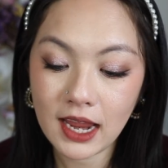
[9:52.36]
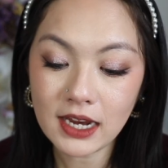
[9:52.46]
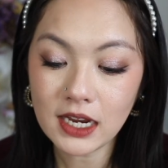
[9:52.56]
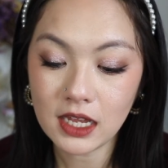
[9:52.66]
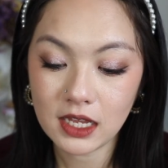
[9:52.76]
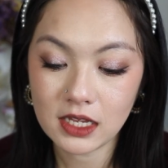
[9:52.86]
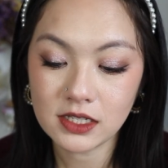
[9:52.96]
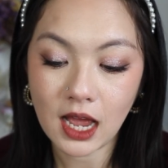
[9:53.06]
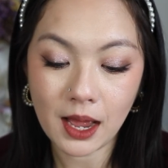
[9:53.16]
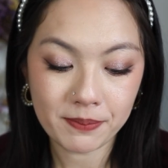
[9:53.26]
8 is
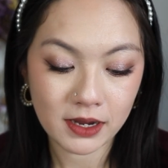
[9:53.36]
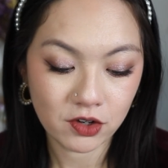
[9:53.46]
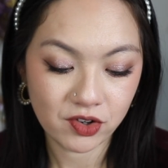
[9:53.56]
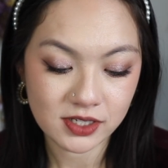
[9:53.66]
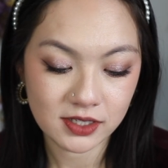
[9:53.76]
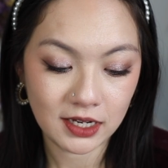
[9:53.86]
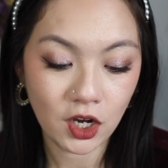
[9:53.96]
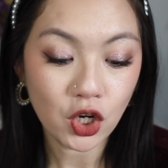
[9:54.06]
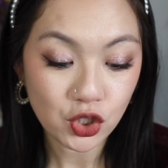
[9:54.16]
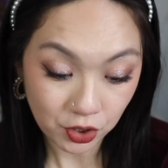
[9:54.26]
HAPA
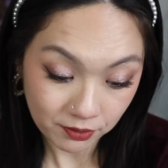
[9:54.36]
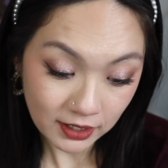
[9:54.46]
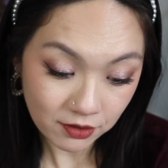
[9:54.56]
Kristin Dewy